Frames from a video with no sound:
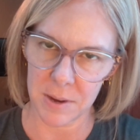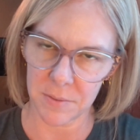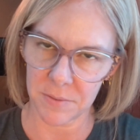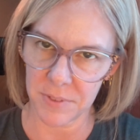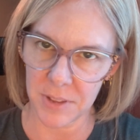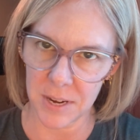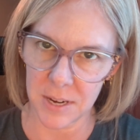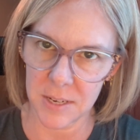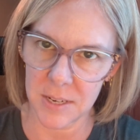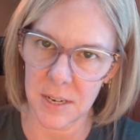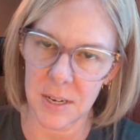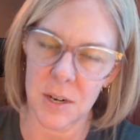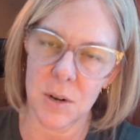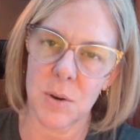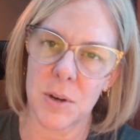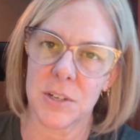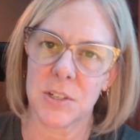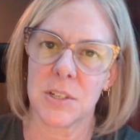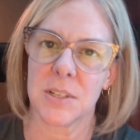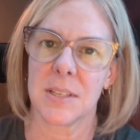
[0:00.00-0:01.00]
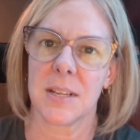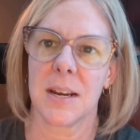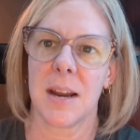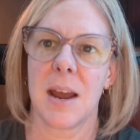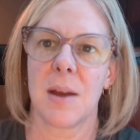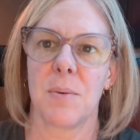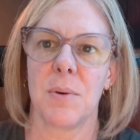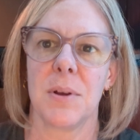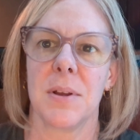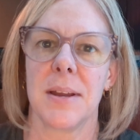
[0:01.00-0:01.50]
flight attendant question that
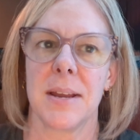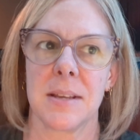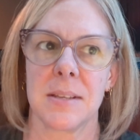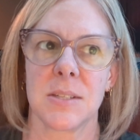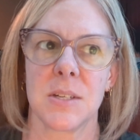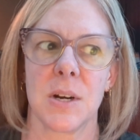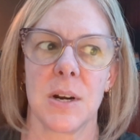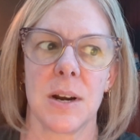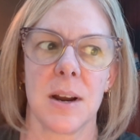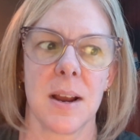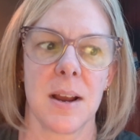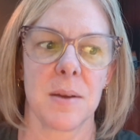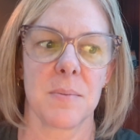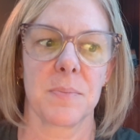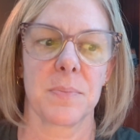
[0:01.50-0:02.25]
I will answer.